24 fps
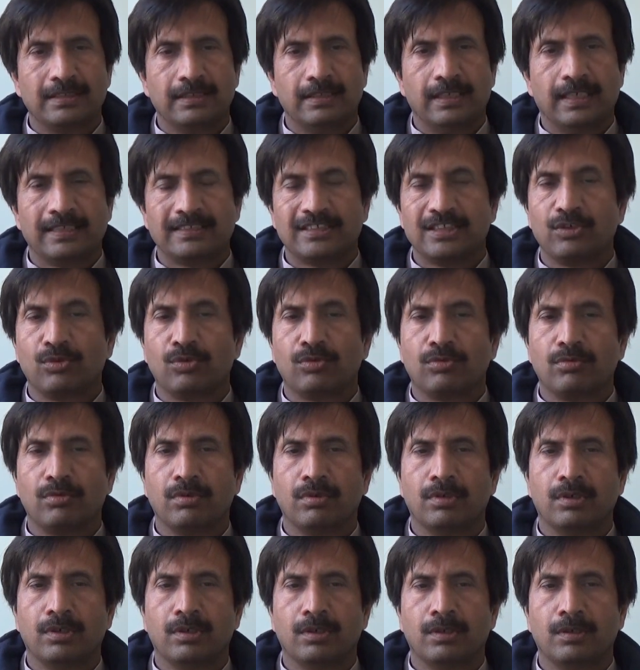
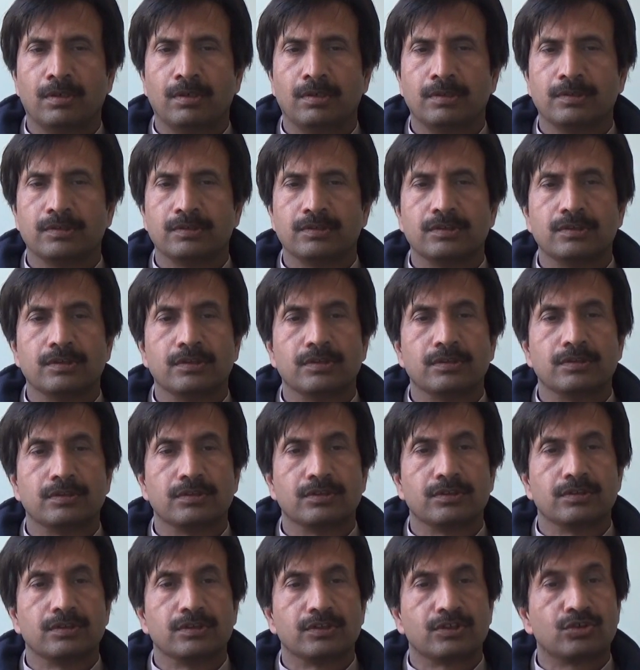
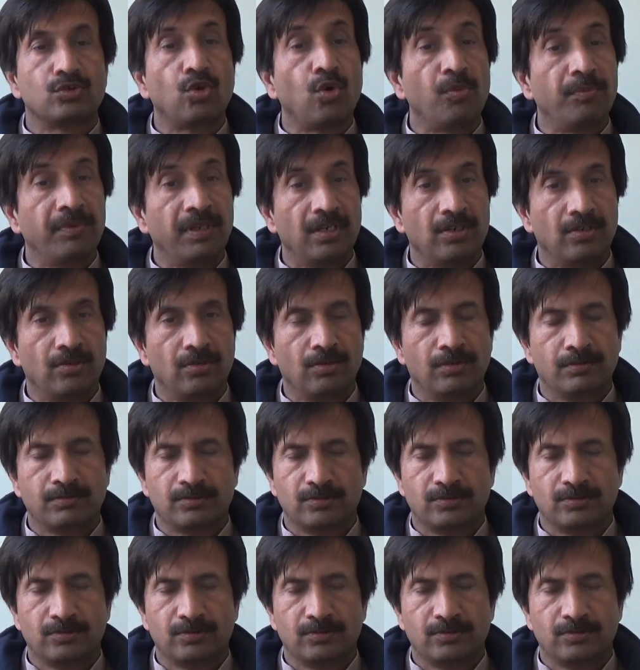xerostomia, you know.